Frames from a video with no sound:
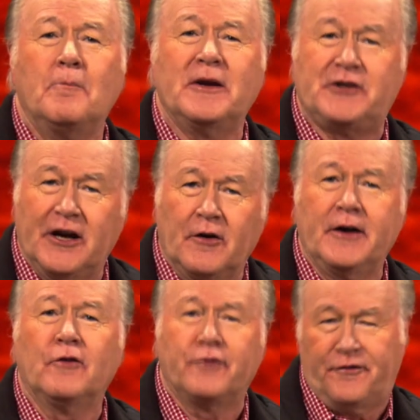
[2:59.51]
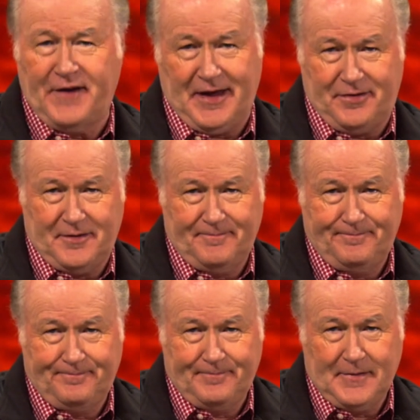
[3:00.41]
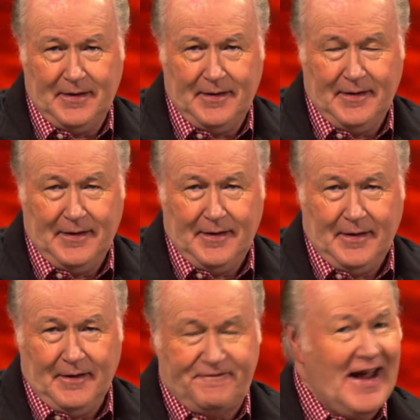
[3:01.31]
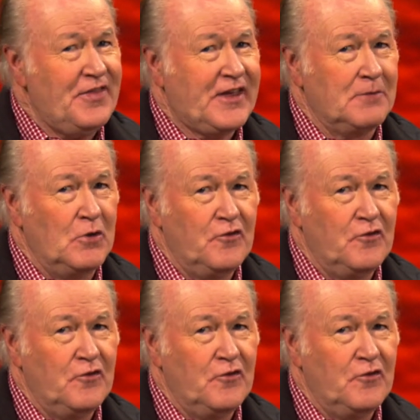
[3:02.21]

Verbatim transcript: material for faith. Faith can